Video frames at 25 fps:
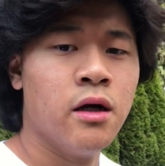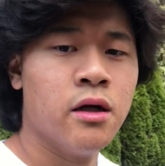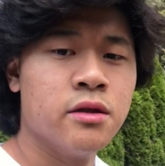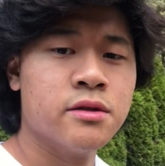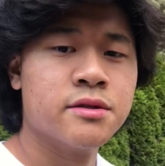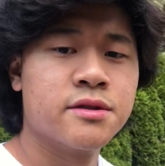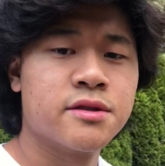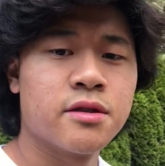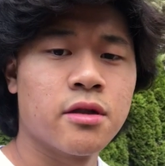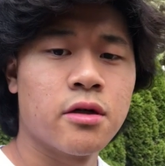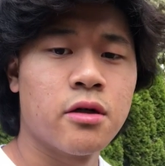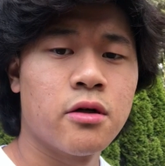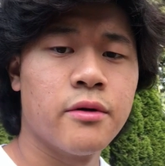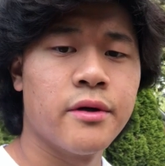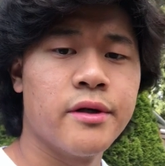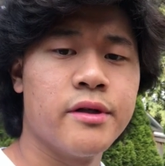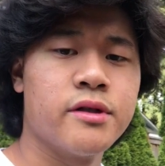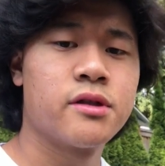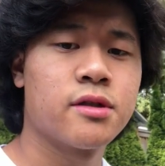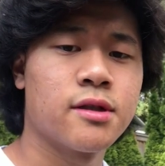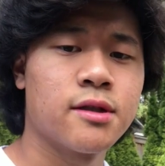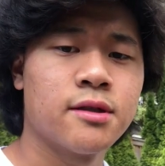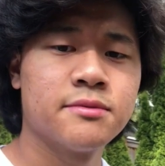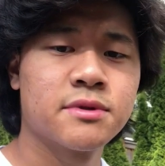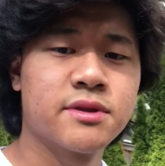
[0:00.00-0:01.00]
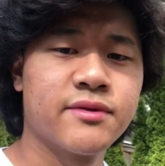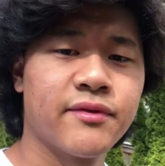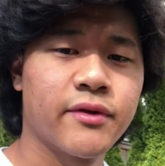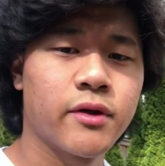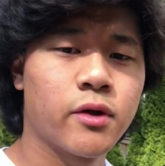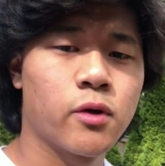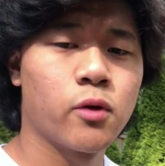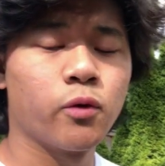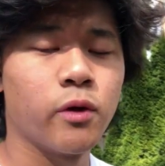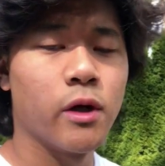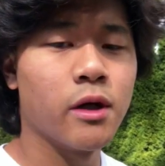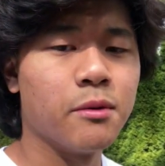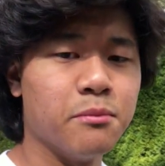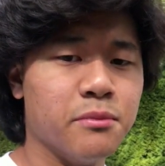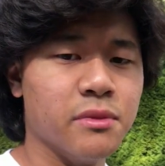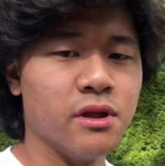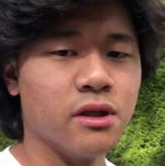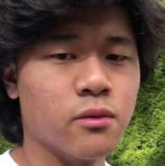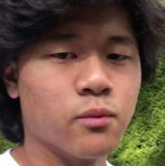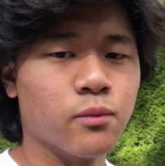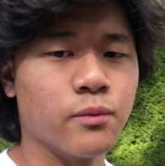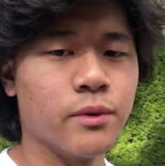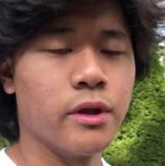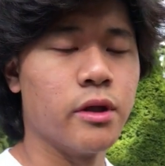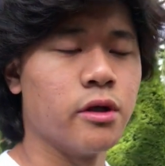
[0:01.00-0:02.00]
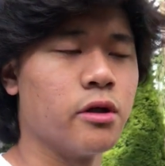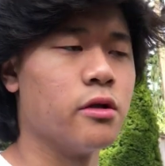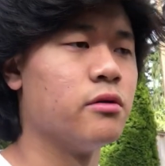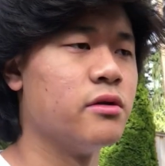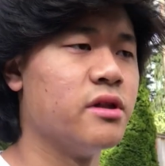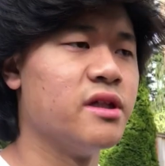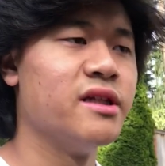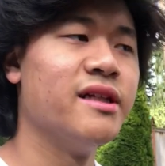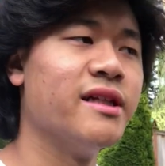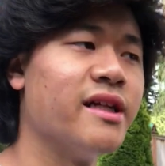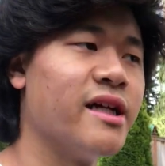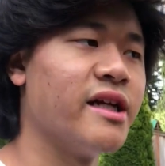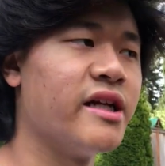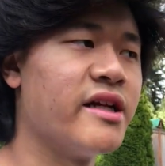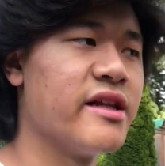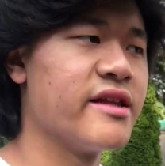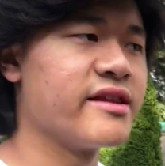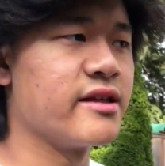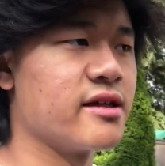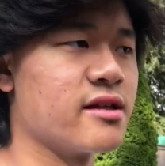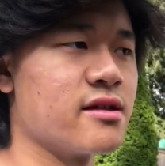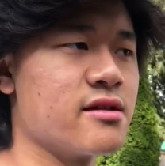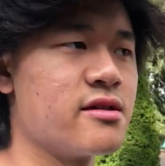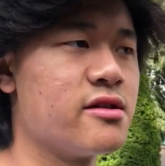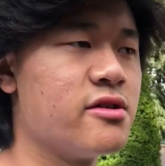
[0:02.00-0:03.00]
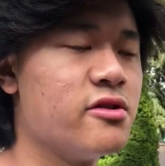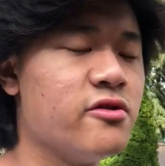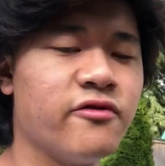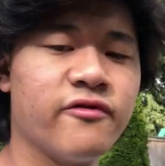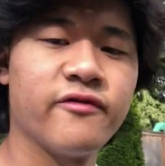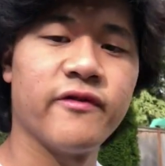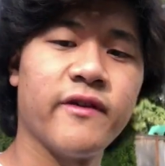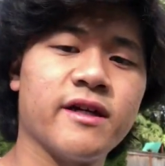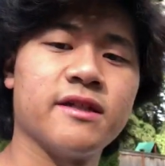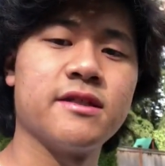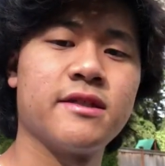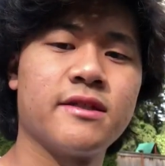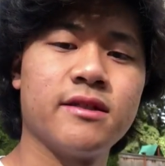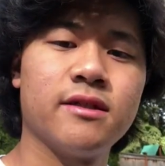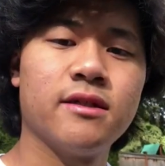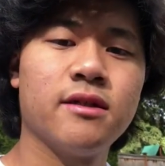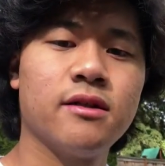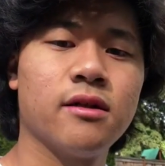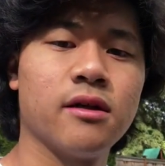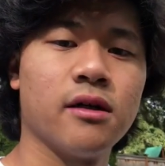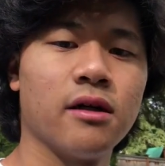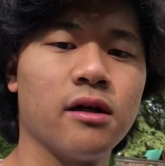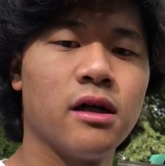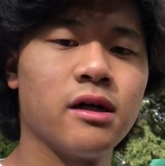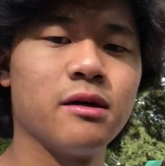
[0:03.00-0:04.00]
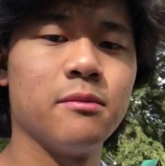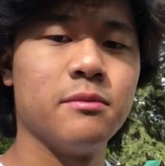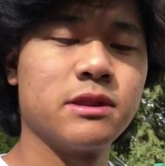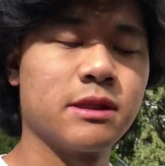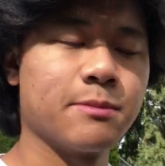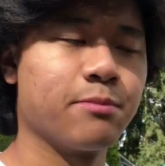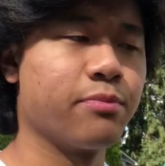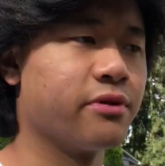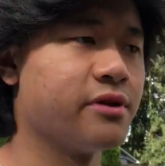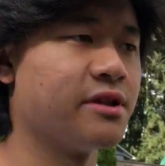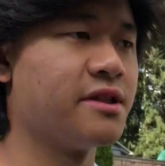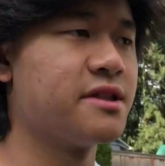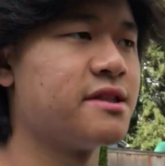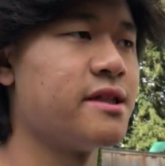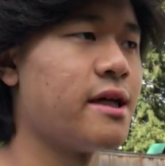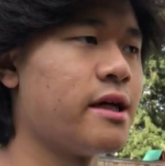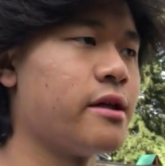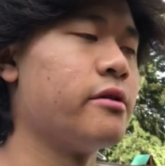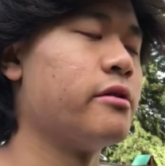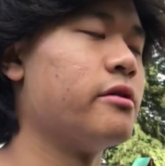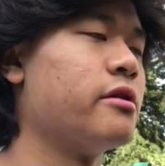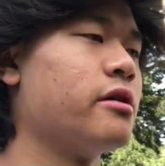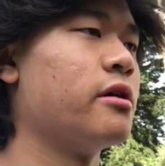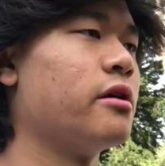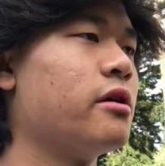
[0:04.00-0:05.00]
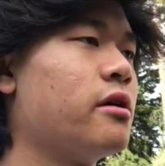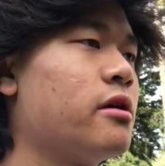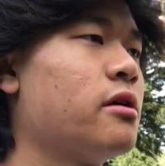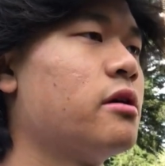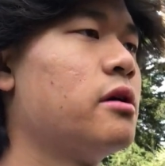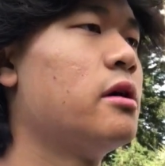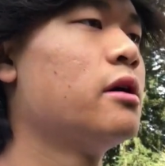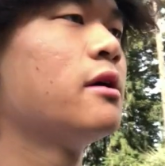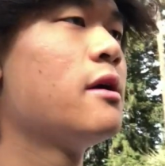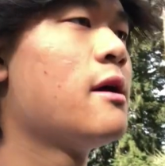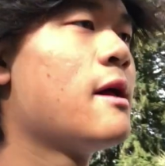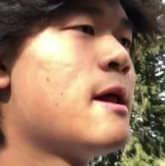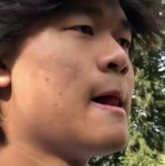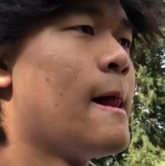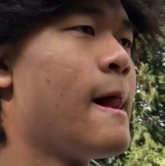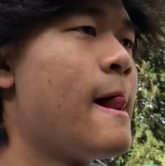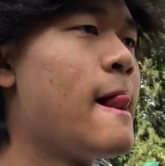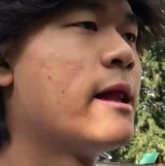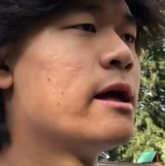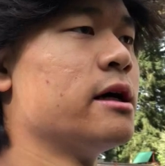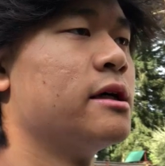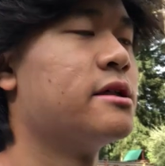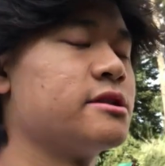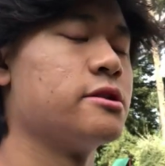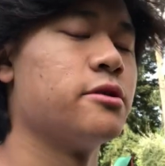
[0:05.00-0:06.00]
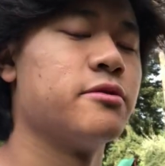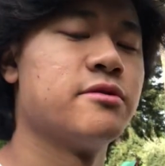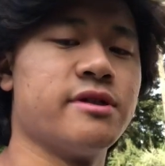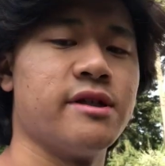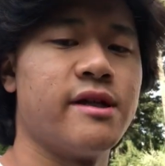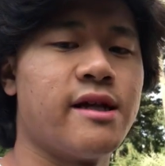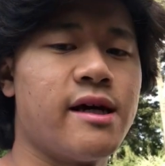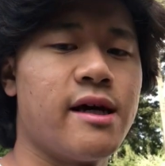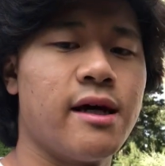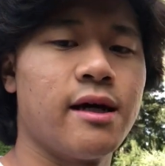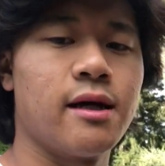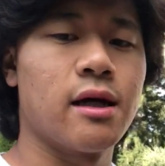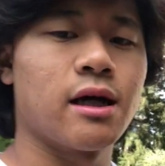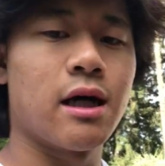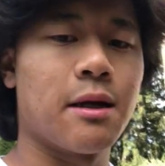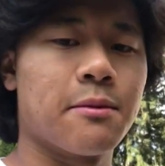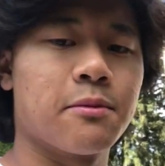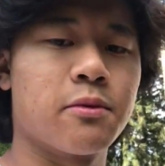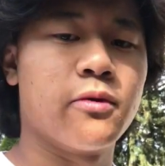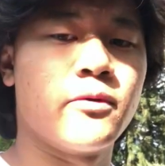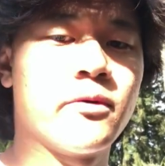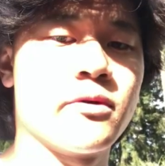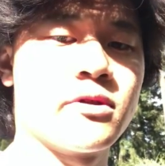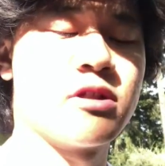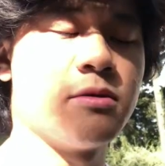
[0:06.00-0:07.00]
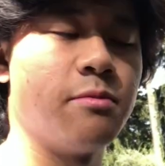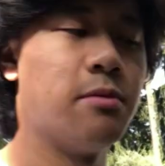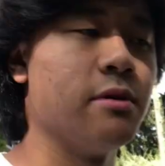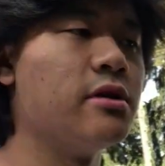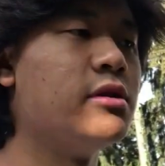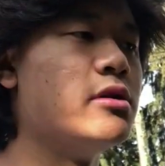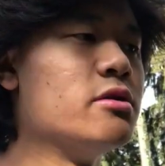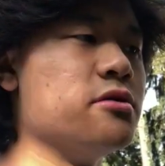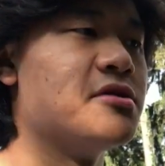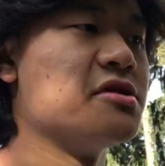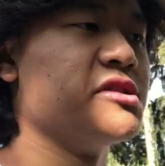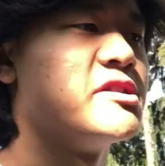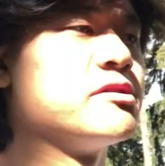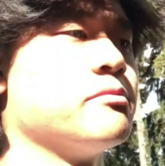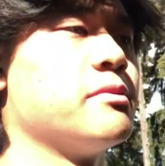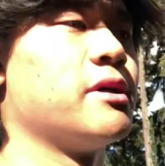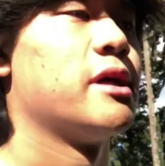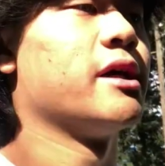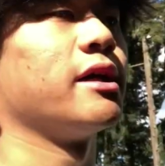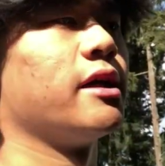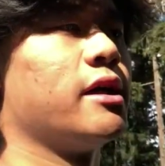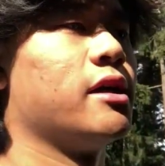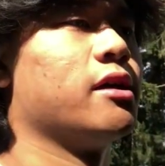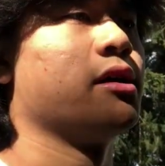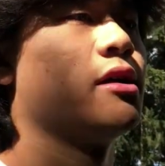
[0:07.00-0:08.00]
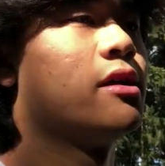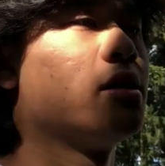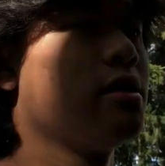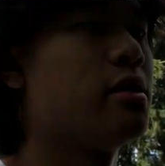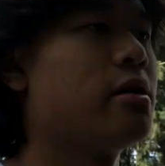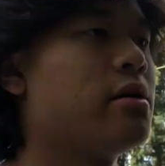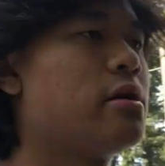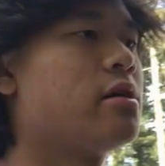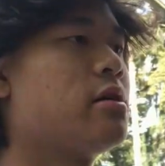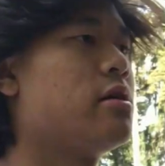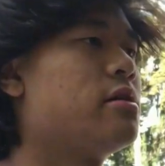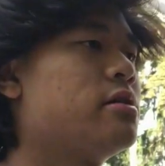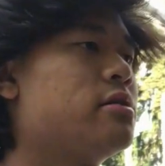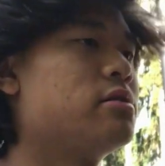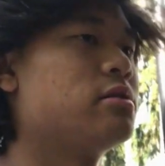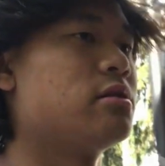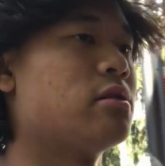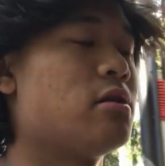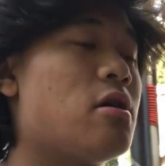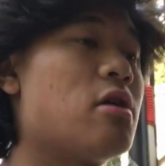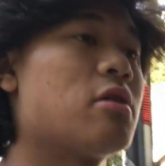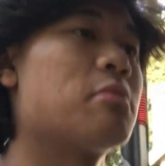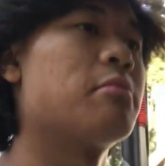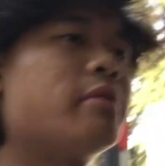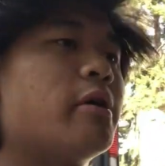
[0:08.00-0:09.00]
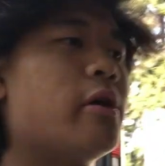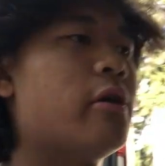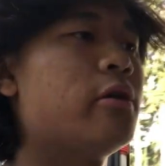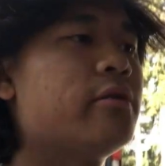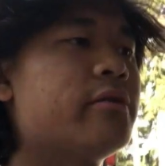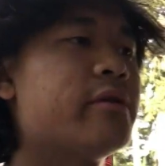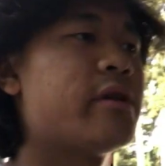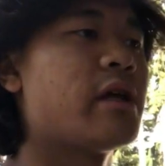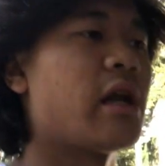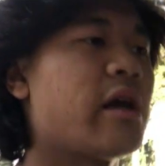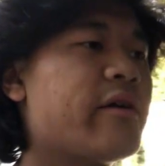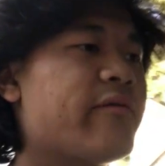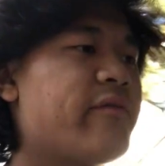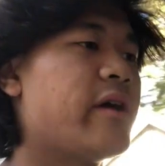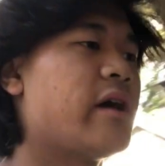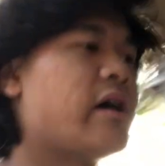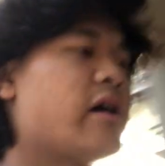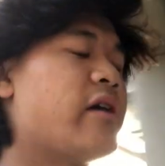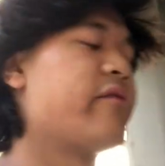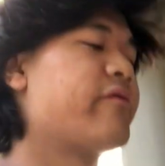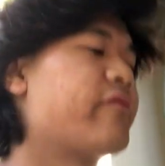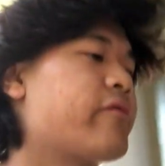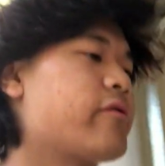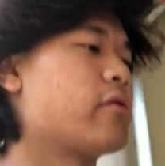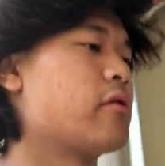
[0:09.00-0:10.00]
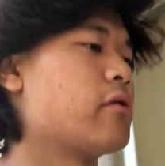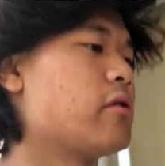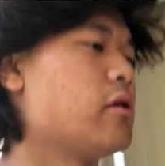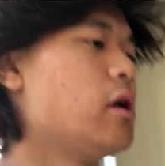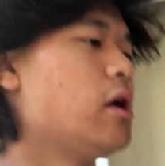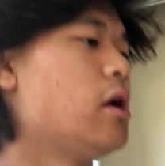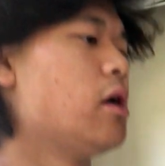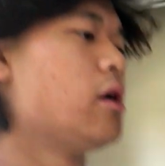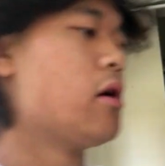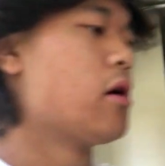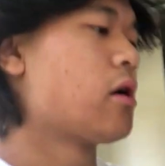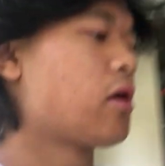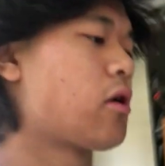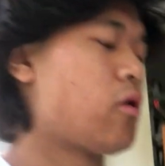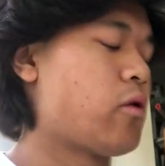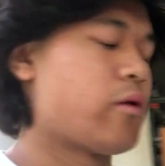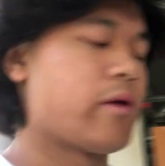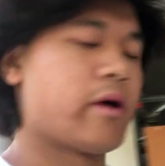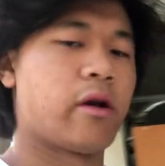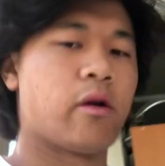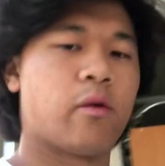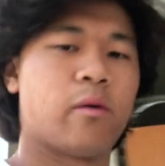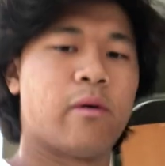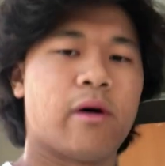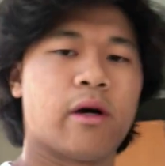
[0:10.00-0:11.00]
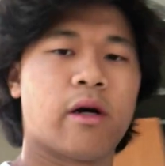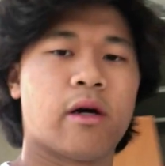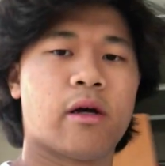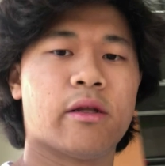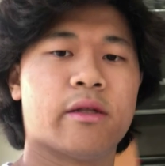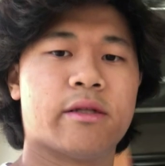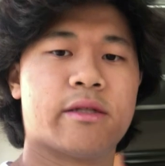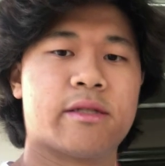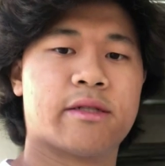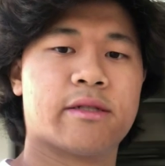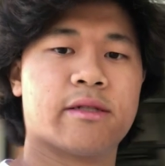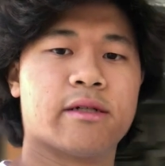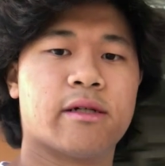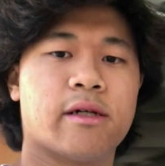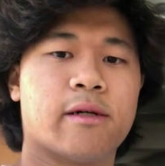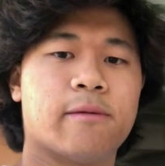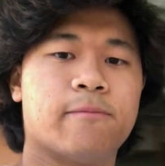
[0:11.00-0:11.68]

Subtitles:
So in terms of equipment, we don't need anything too fancy. It's a pretty standard hunt. So today I'm going to be using my longbow that I've had for quite a while. It's